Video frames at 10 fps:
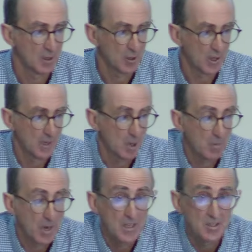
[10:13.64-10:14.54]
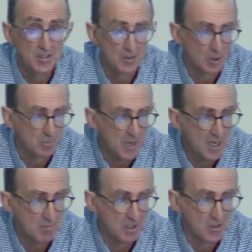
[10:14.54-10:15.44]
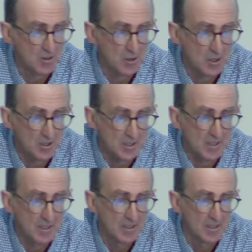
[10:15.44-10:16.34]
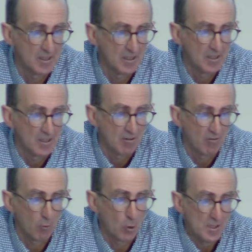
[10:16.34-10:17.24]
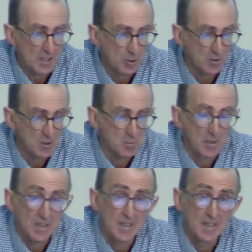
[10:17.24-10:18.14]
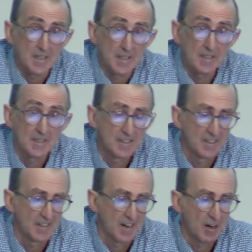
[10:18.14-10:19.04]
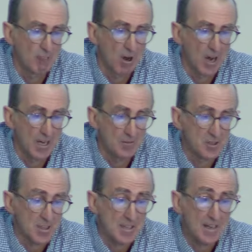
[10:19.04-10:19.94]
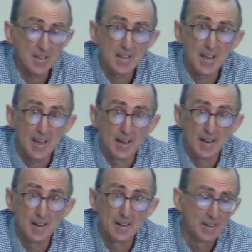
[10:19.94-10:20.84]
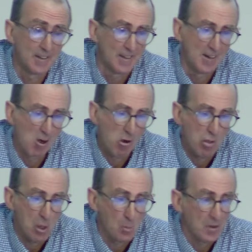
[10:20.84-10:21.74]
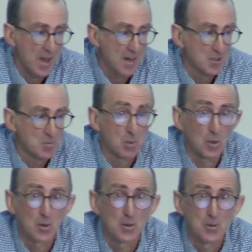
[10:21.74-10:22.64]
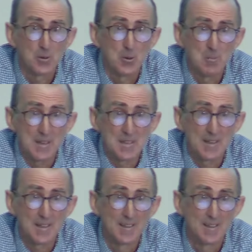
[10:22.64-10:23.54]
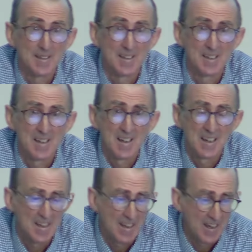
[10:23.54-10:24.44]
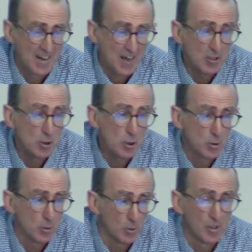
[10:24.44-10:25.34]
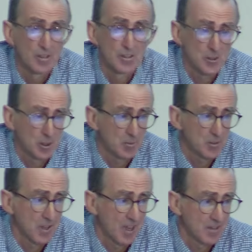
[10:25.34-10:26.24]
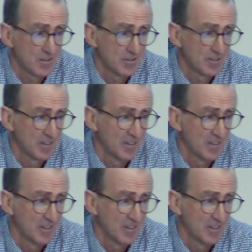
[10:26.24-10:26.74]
Okay, a patient on Penmix 30, 40 units BD, arrives yet again without his book or meter. An unusual circumstance.